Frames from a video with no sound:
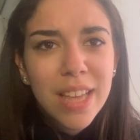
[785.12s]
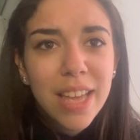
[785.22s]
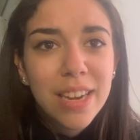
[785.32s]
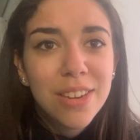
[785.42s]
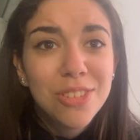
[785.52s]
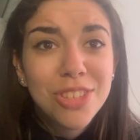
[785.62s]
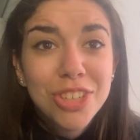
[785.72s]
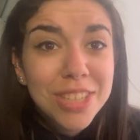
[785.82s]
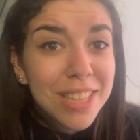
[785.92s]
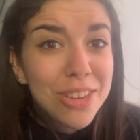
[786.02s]
And he goes,
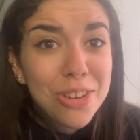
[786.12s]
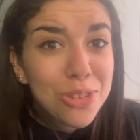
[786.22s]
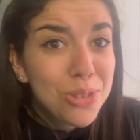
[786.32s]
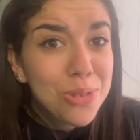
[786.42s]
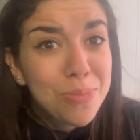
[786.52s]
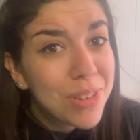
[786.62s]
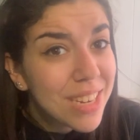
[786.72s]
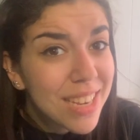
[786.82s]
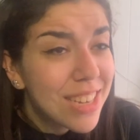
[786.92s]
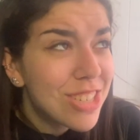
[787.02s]
just that you're so
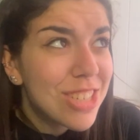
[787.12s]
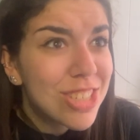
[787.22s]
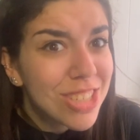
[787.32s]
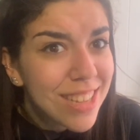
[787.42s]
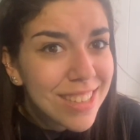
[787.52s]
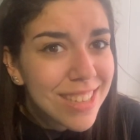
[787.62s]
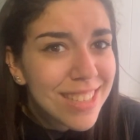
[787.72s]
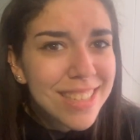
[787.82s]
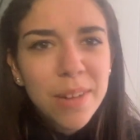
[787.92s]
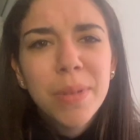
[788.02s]
pretty and she's
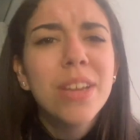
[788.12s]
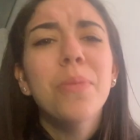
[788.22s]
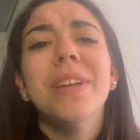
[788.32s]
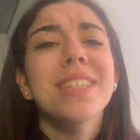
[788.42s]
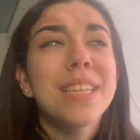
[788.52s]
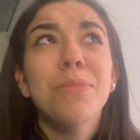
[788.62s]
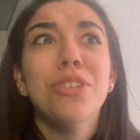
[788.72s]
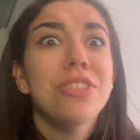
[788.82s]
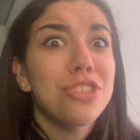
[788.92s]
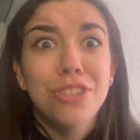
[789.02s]
jealous. And I'm like, oh my God, Sam, you're
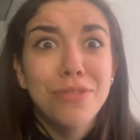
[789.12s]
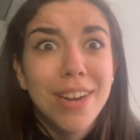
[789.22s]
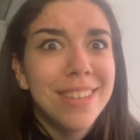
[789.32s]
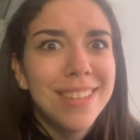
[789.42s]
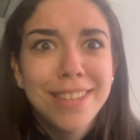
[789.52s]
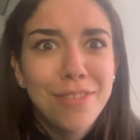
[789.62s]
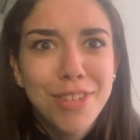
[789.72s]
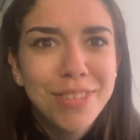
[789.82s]
such a good friend. I love you.